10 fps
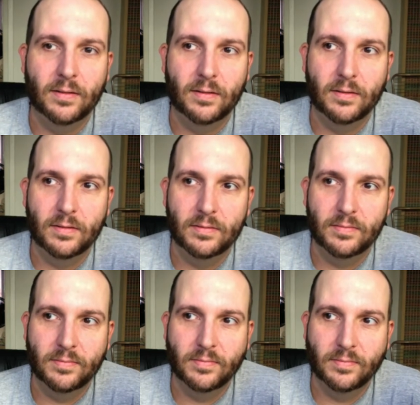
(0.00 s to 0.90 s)

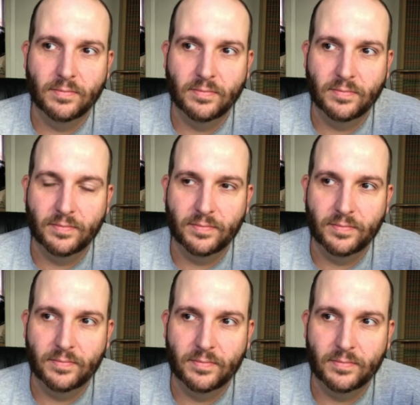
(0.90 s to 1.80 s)
Nothing is said.